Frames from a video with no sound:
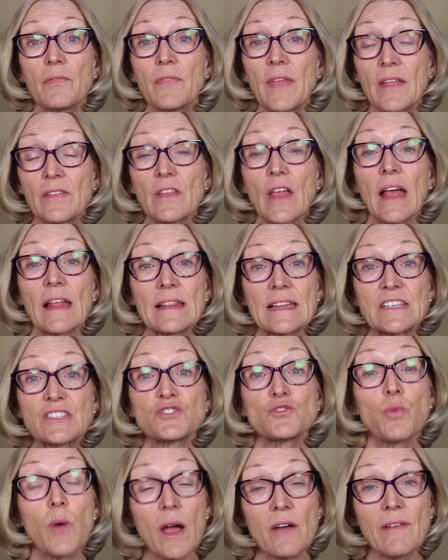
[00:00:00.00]
then at least
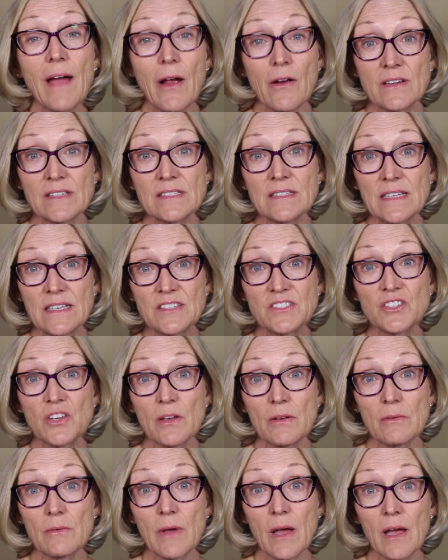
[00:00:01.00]
12 hours needs
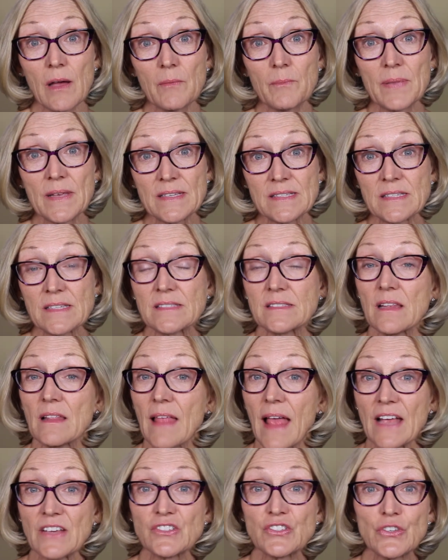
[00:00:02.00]
to be since the
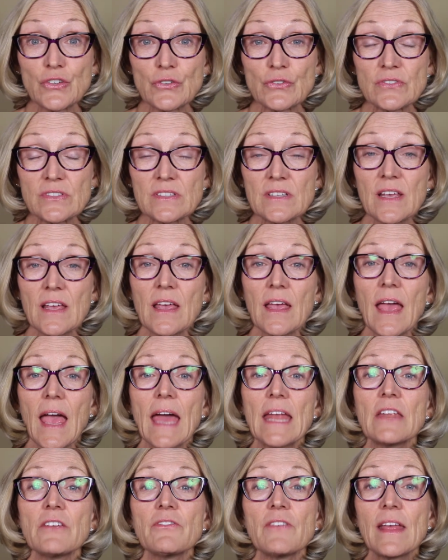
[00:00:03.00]
last use.
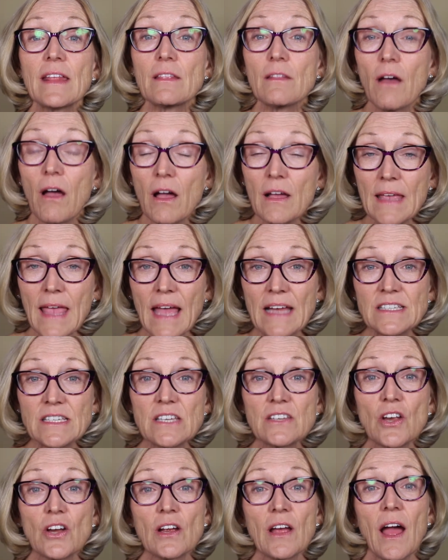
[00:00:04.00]
And if a
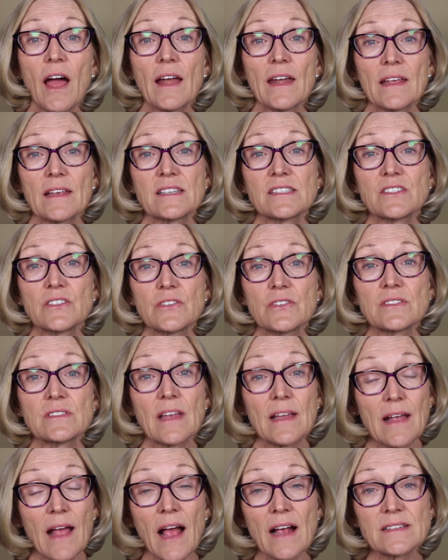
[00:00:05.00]
long-acting narcotic is used
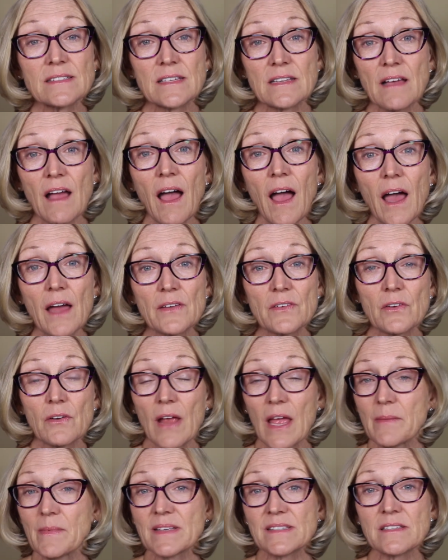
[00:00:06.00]
like Oxycontin
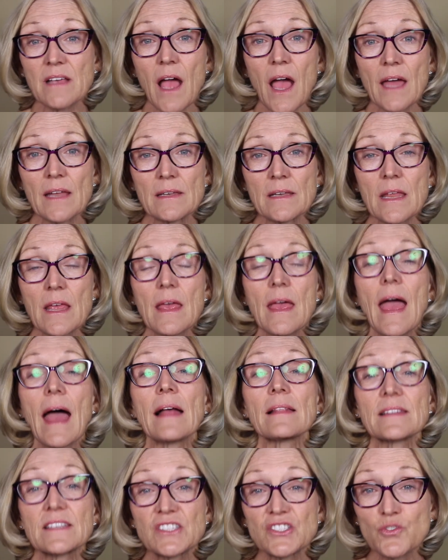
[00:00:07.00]
or MS-Contin,
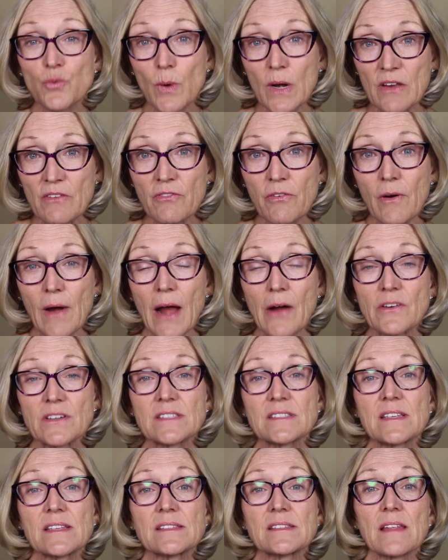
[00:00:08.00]
at least 24 hours
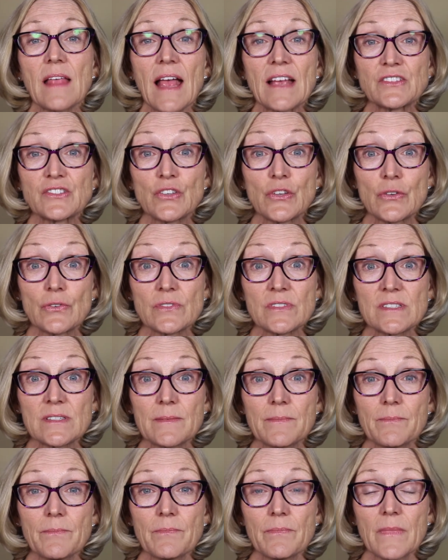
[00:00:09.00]
since last
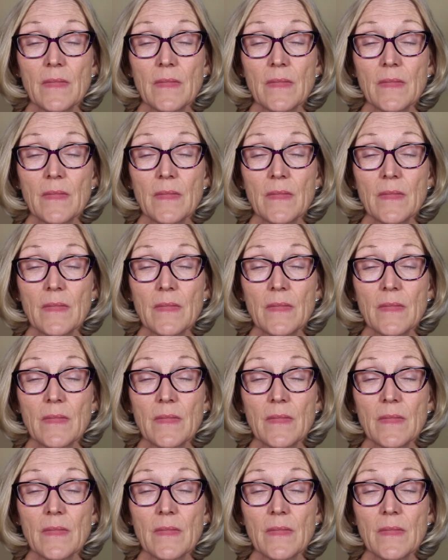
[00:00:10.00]
use.